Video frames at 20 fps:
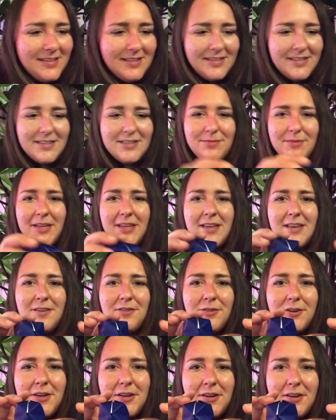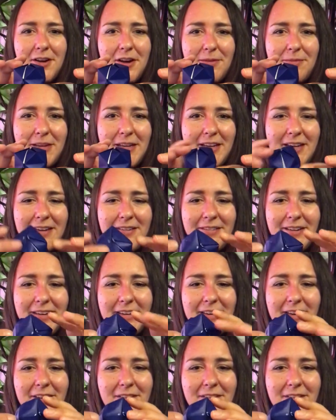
is making origami right now.